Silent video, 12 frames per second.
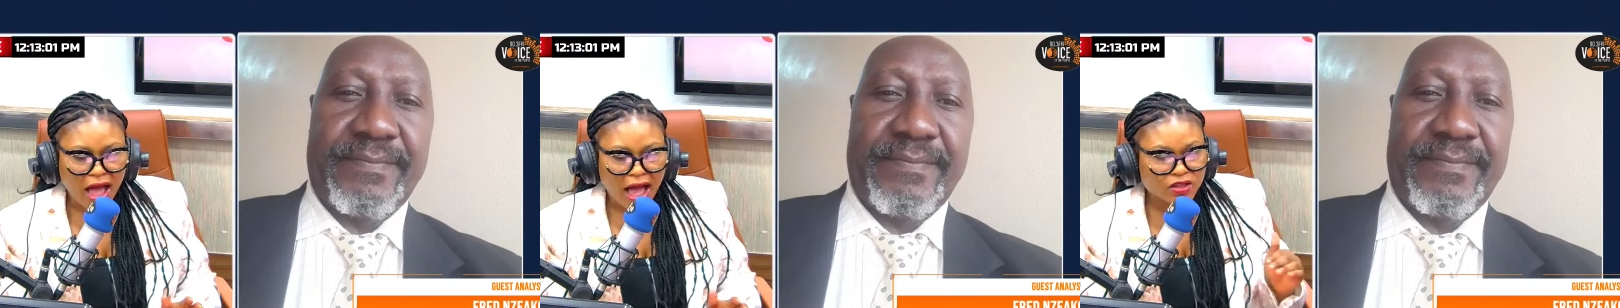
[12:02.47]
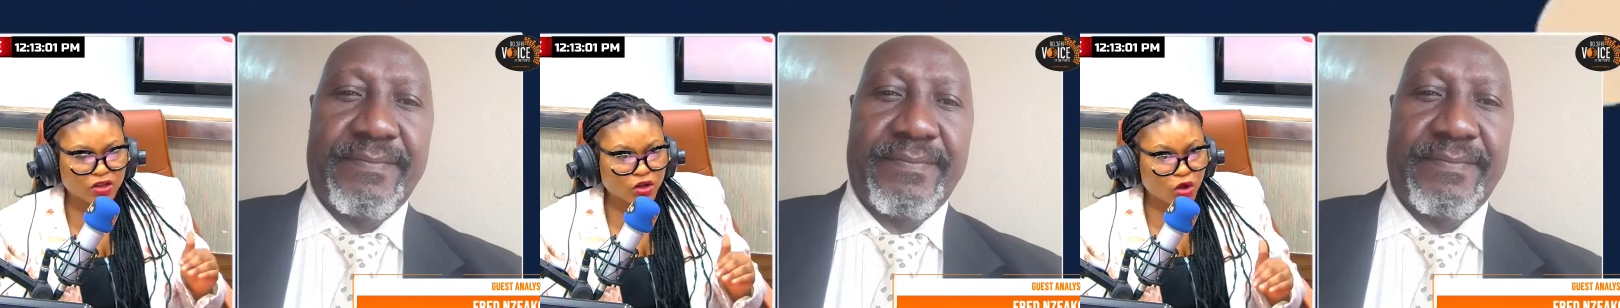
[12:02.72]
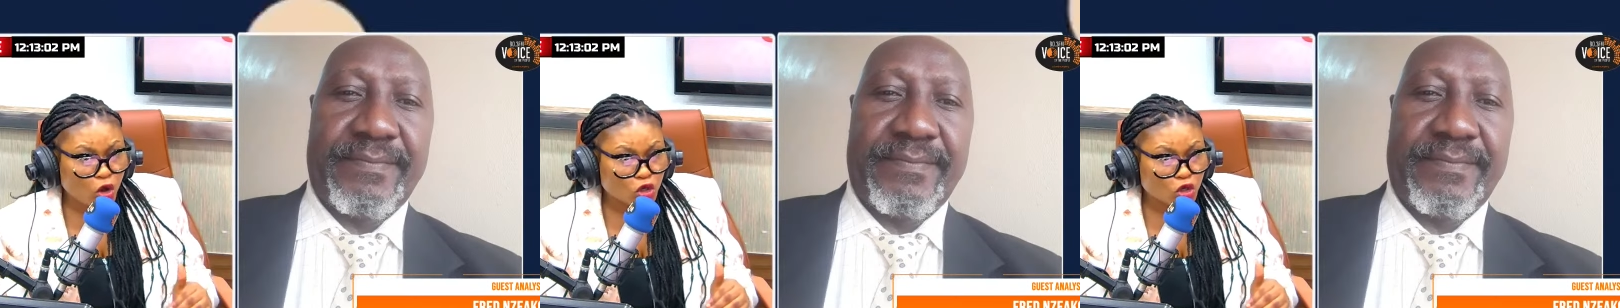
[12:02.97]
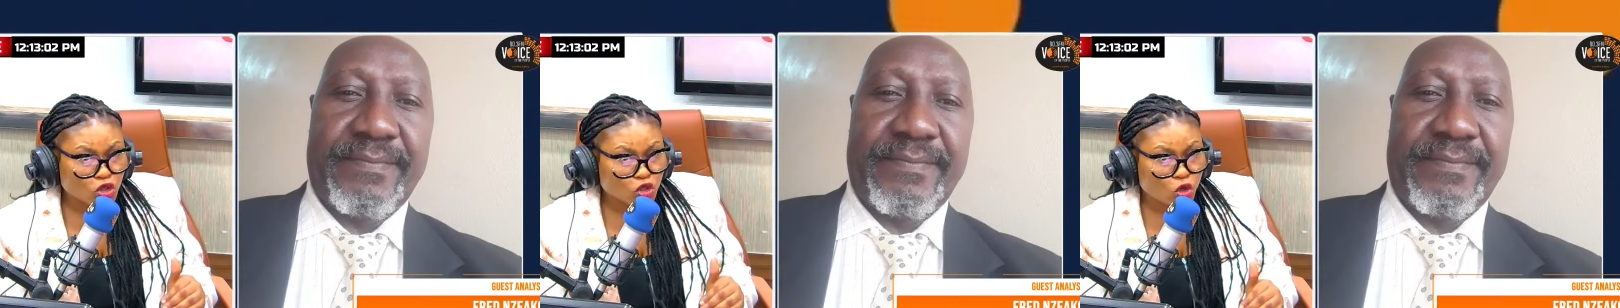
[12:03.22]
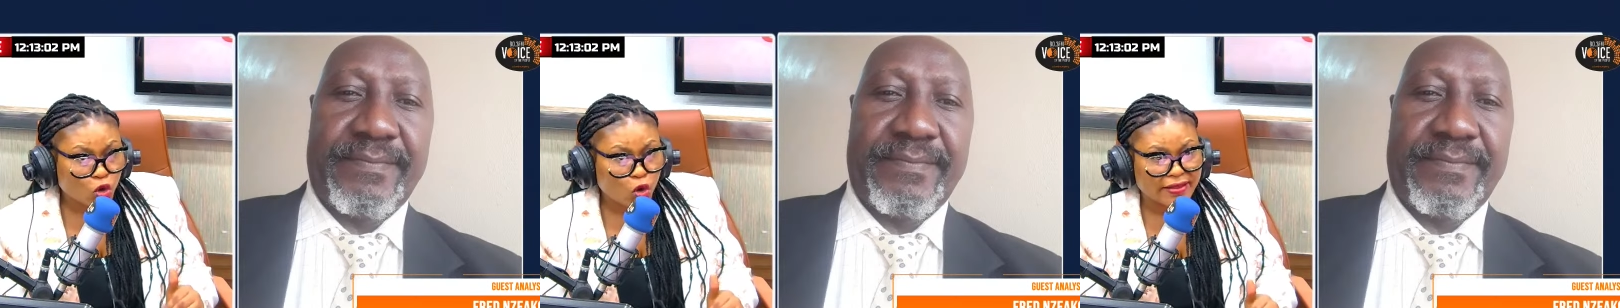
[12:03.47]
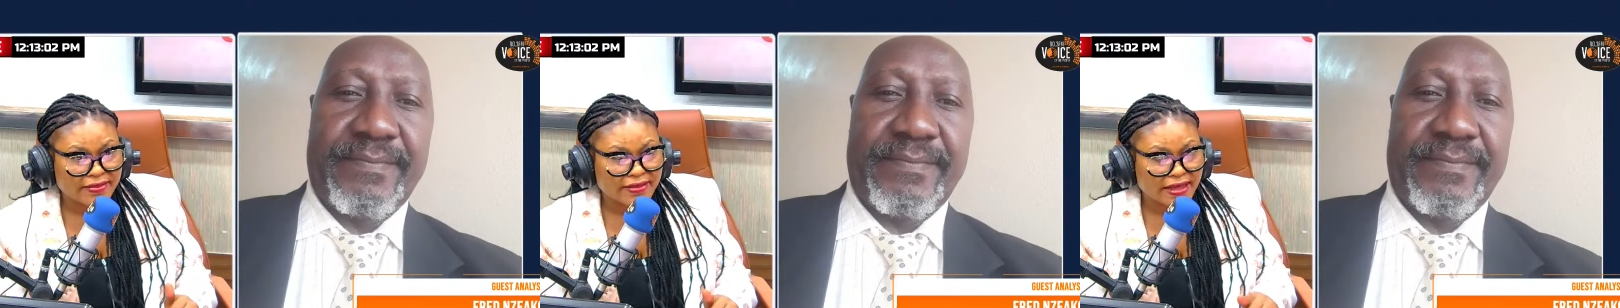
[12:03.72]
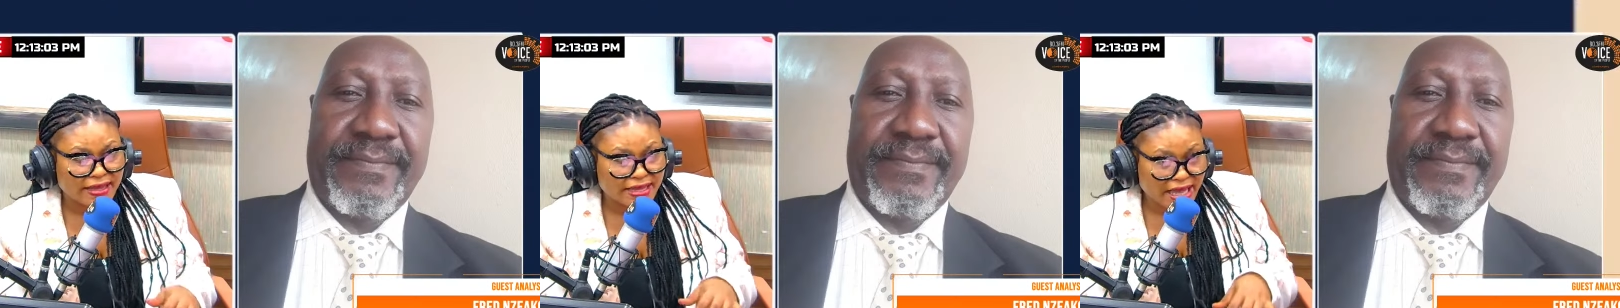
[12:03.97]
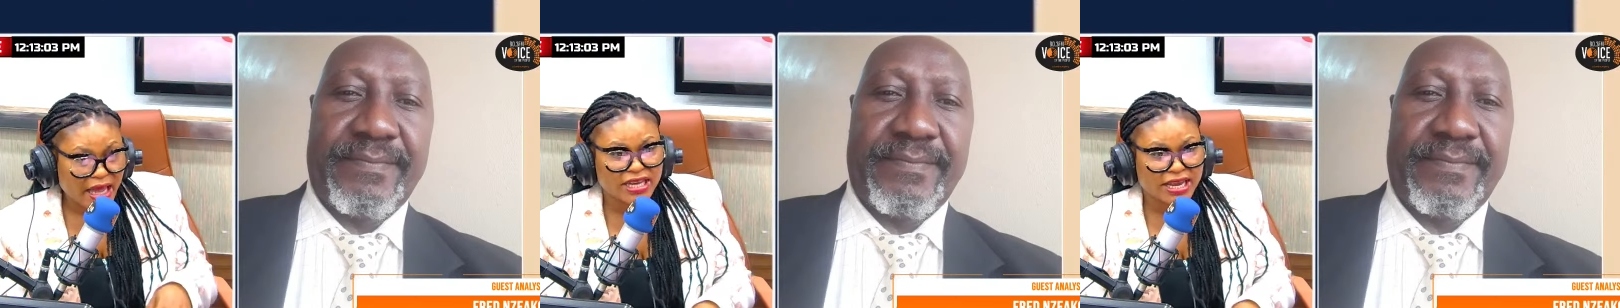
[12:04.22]
Speaker 1: and the court order that
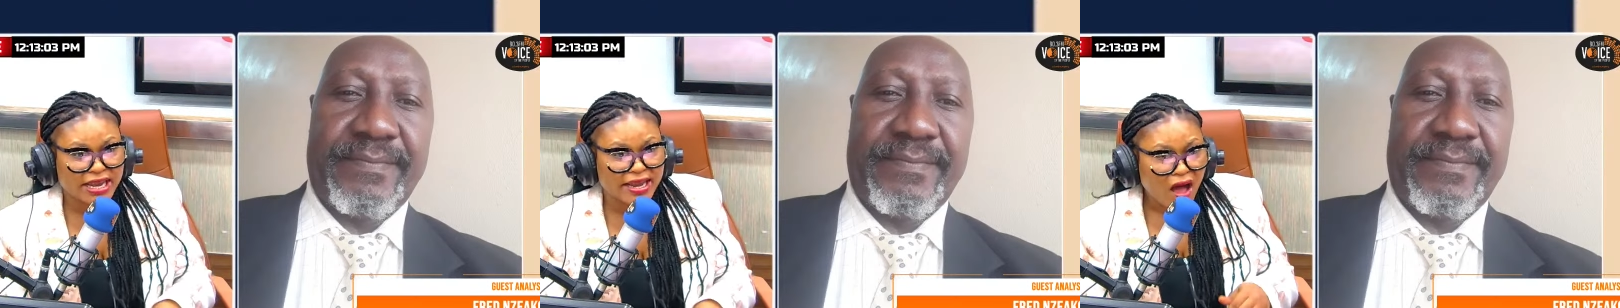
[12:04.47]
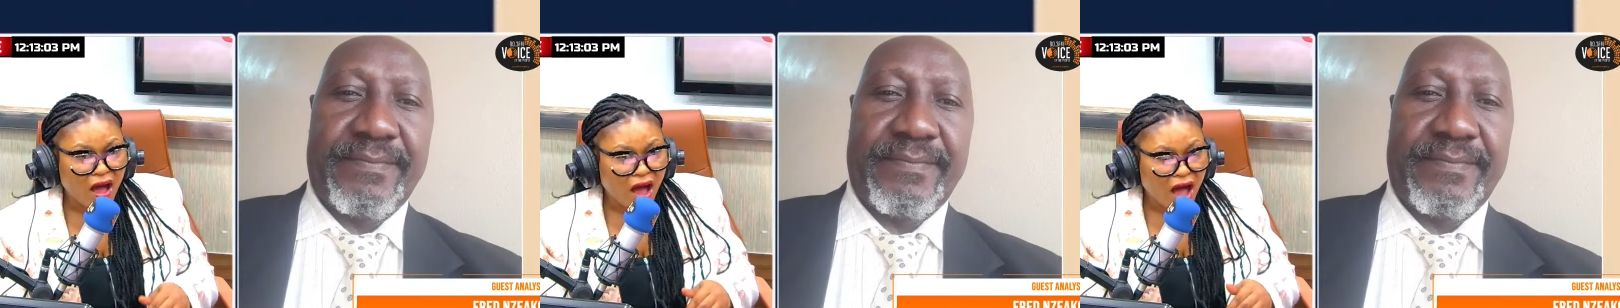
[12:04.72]
came in today